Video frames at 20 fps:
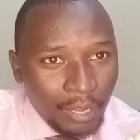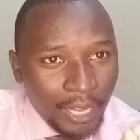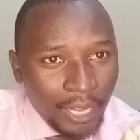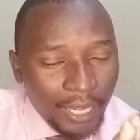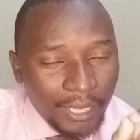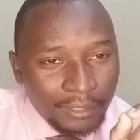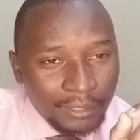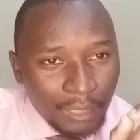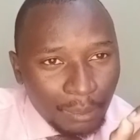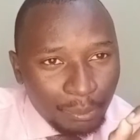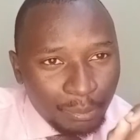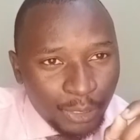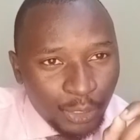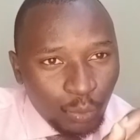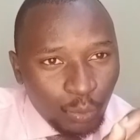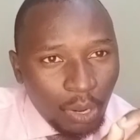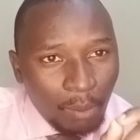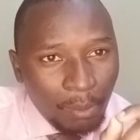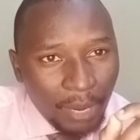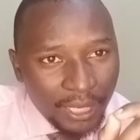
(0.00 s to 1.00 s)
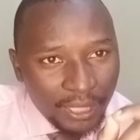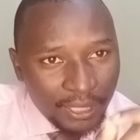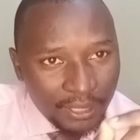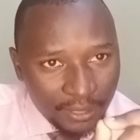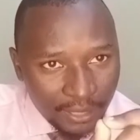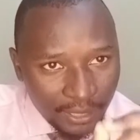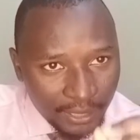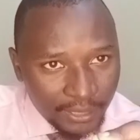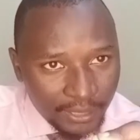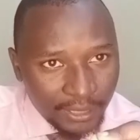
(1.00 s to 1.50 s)
Entrepreneur
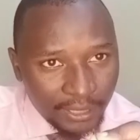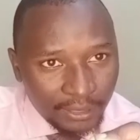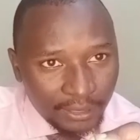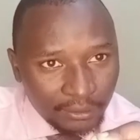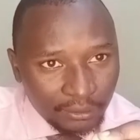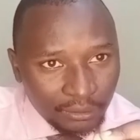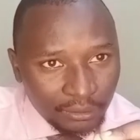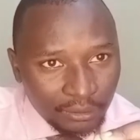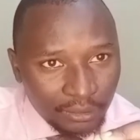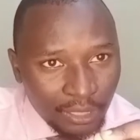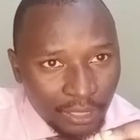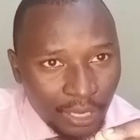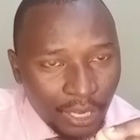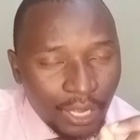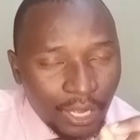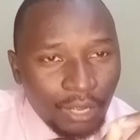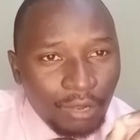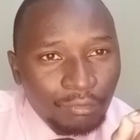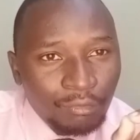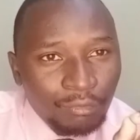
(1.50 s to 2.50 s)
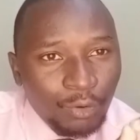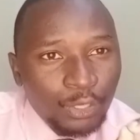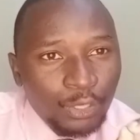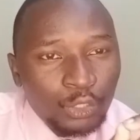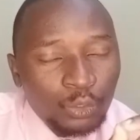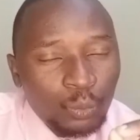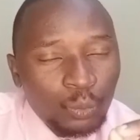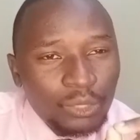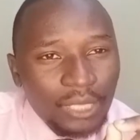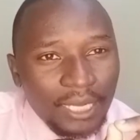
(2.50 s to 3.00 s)
mindset. For you
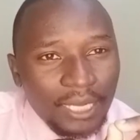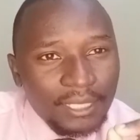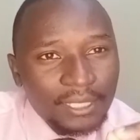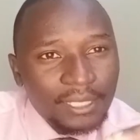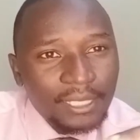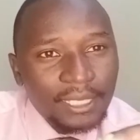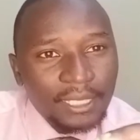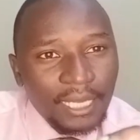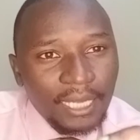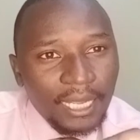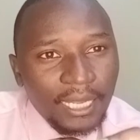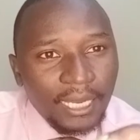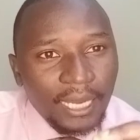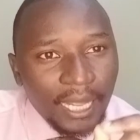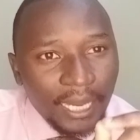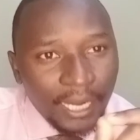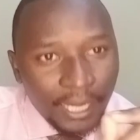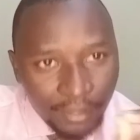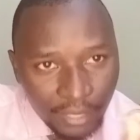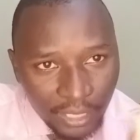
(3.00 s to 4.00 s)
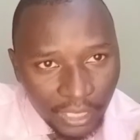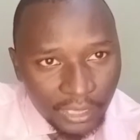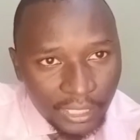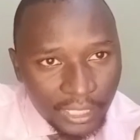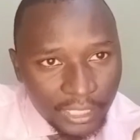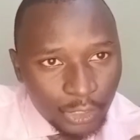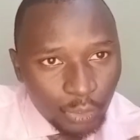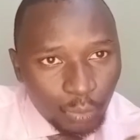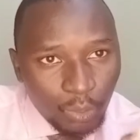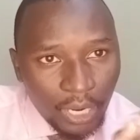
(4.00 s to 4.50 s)
to succeed in anything
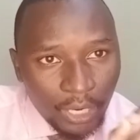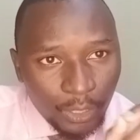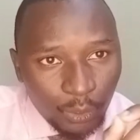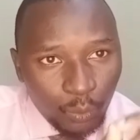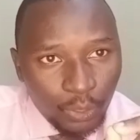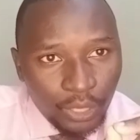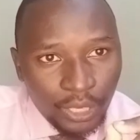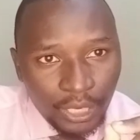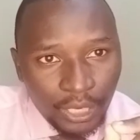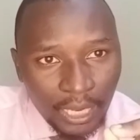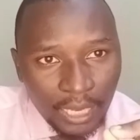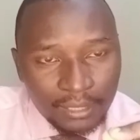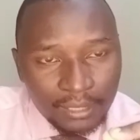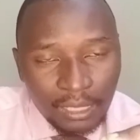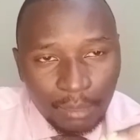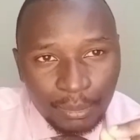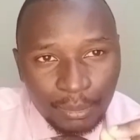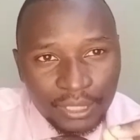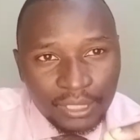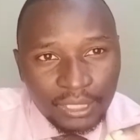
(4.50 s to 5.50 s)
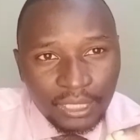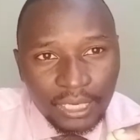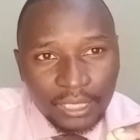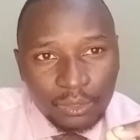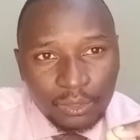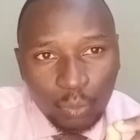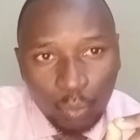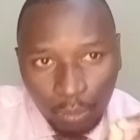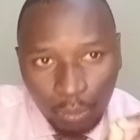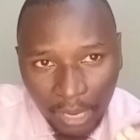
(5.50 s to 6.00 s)
that you are doing as a
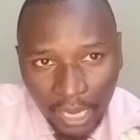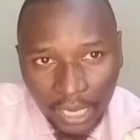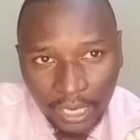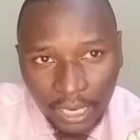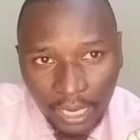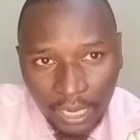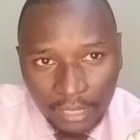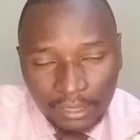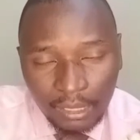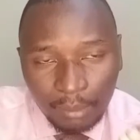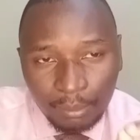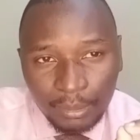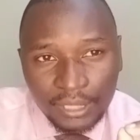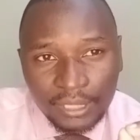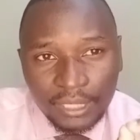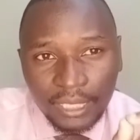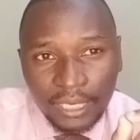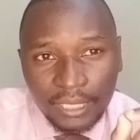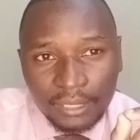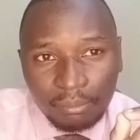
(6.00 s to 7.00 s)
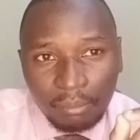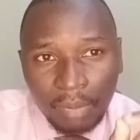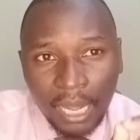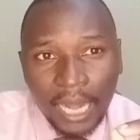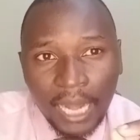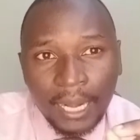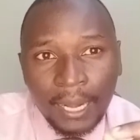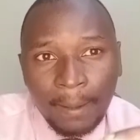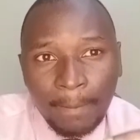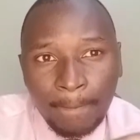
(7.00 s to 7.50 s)
businesswoman, as a
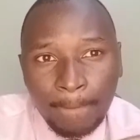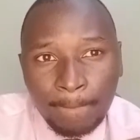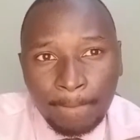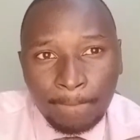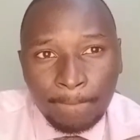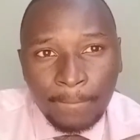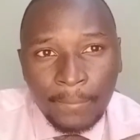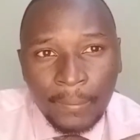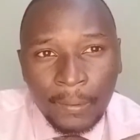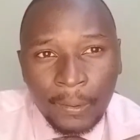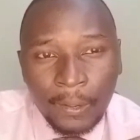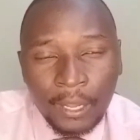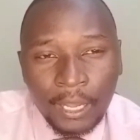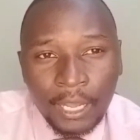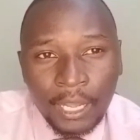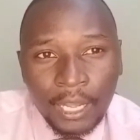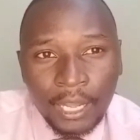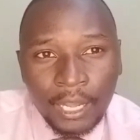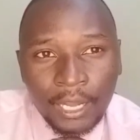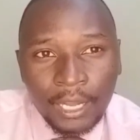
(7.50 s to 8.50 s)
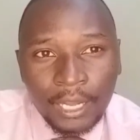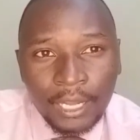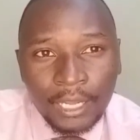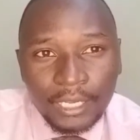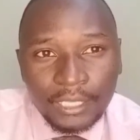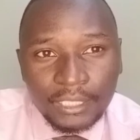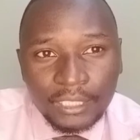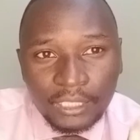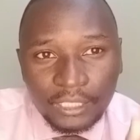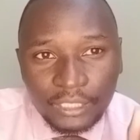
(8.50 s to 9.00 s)
businessman,
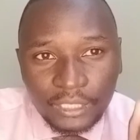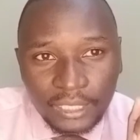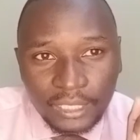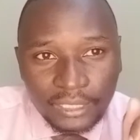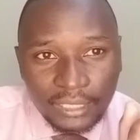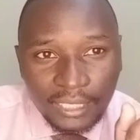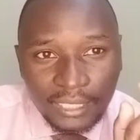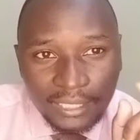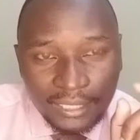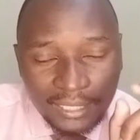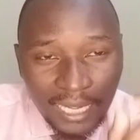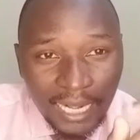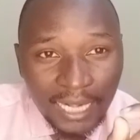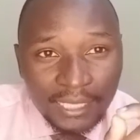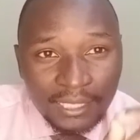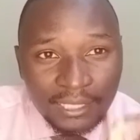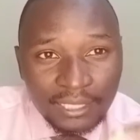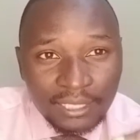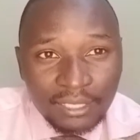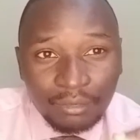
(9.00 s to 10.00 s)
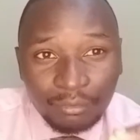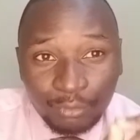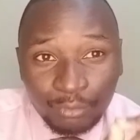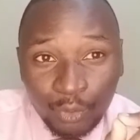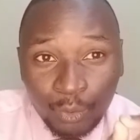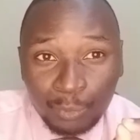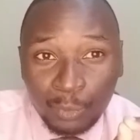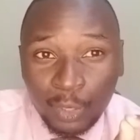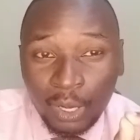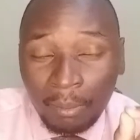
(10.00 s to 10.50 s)
it is it starts
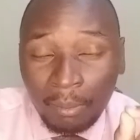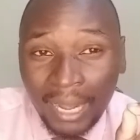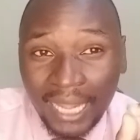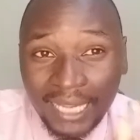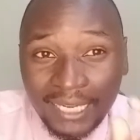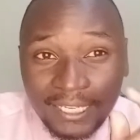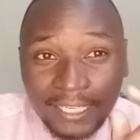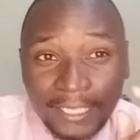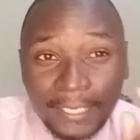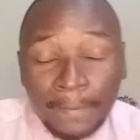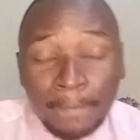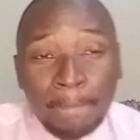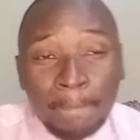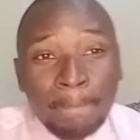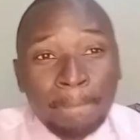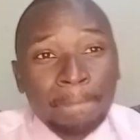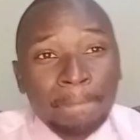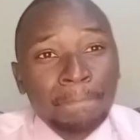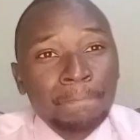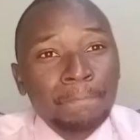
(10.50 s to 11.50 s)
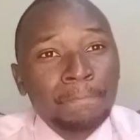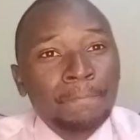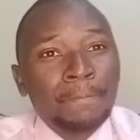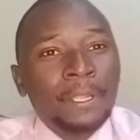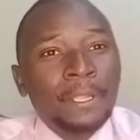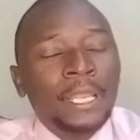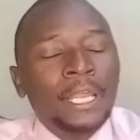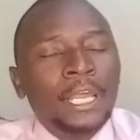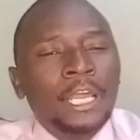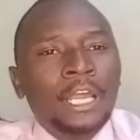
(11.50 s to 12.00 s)
from your mind
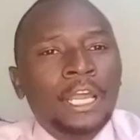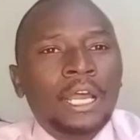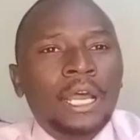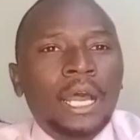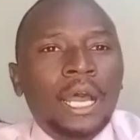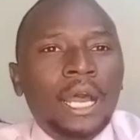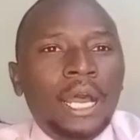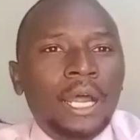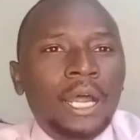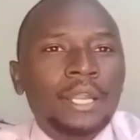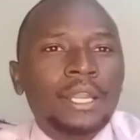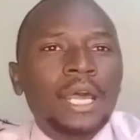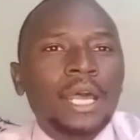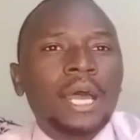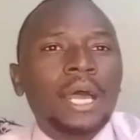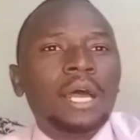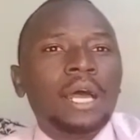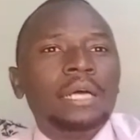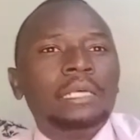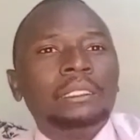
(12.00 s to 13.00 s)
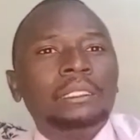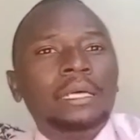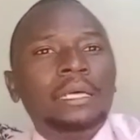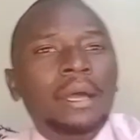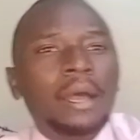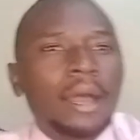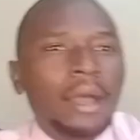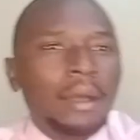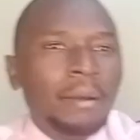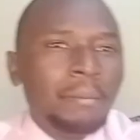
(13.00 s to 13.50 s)
and uh,
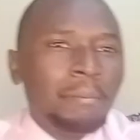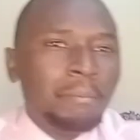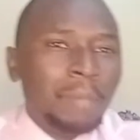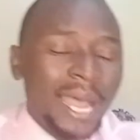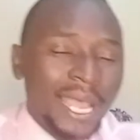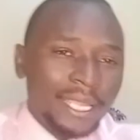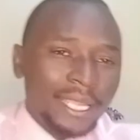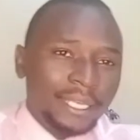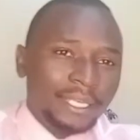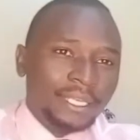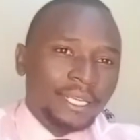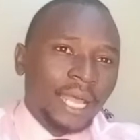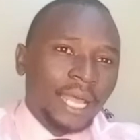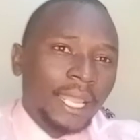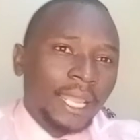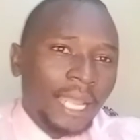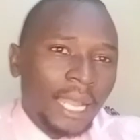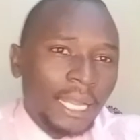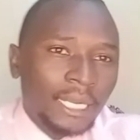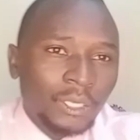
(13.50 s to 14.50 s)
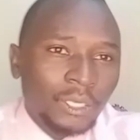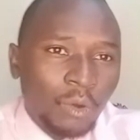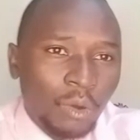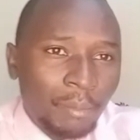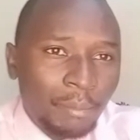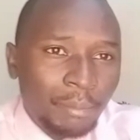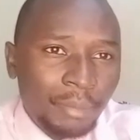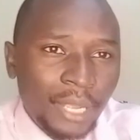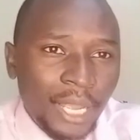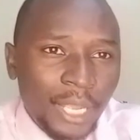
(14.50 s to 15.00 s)
mind i can
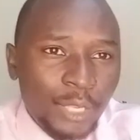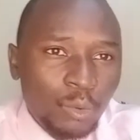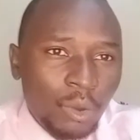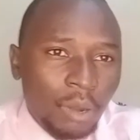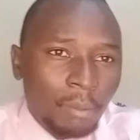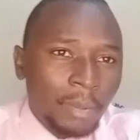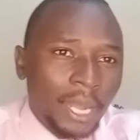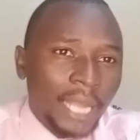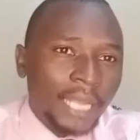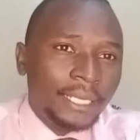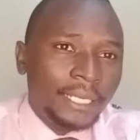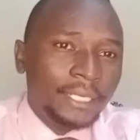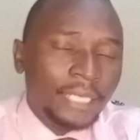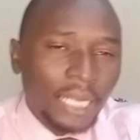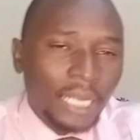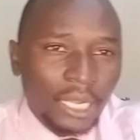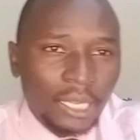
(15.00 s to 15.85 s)
compare your mind